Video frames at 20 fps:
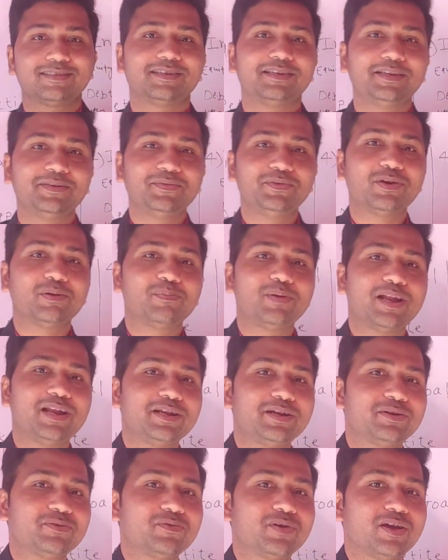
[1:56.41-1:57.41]
if you are
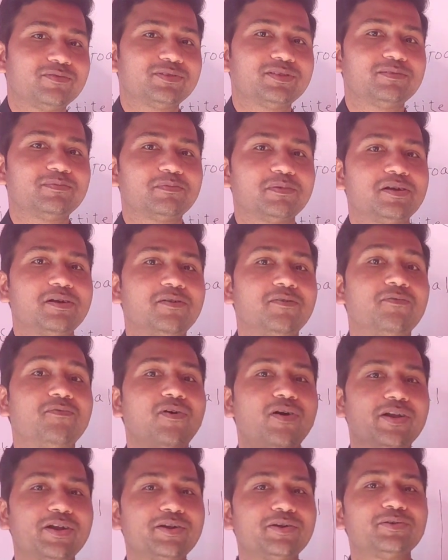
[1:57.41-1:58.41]
planning to have some
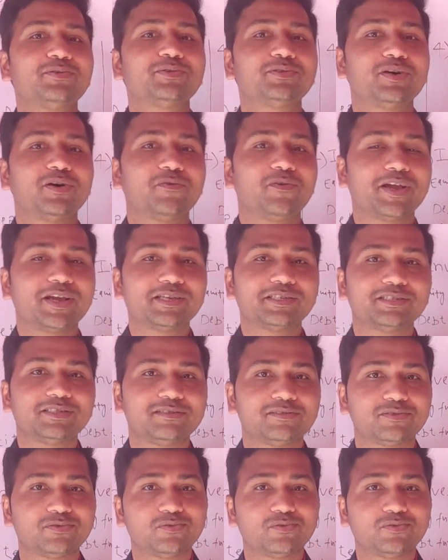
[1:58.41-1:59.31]
foreign tours or vacations,